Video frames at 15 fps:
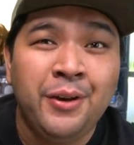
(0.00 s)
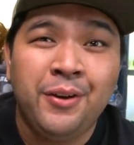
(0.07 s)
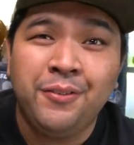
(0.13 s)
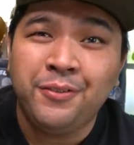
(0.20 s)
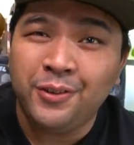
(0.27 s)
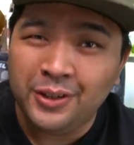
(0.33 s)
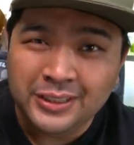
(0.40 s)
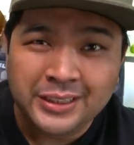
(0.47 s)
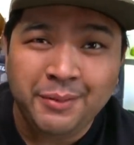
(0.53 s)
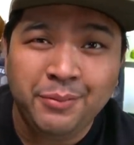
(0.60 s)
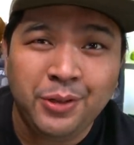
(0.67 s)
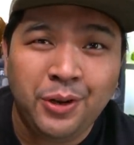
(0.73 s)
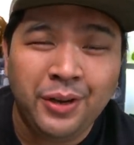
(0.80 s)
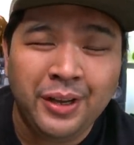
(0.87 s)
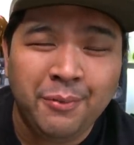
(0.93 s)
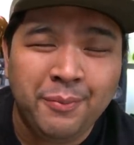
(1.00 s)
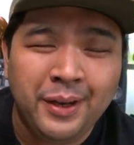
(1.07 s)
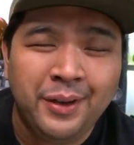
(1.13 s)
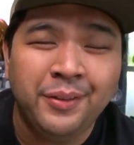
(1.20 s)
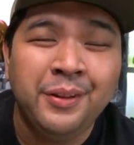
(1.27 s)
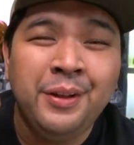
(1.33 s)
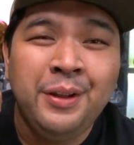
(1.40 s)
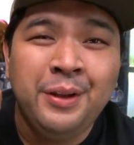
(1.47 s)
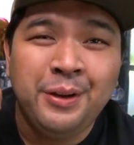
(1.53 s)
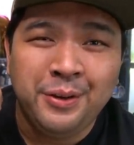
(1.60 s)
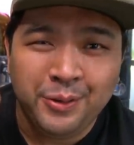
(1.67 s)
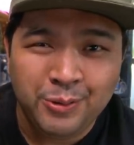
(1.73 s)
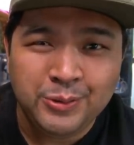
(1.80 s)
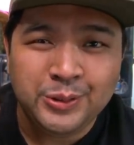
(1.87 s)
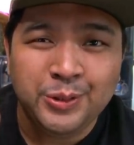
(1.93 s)
Of course, I'm talking about
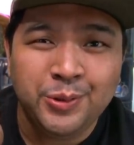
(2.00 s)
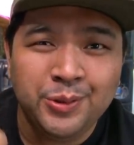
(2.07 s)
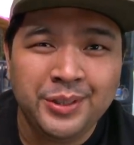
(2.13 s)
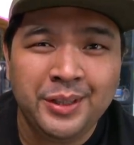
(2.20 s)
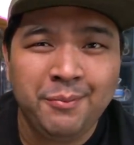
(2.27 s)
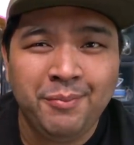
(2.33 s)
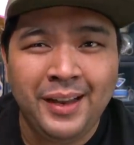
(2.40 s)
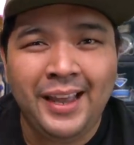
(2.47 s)
Rose Gold and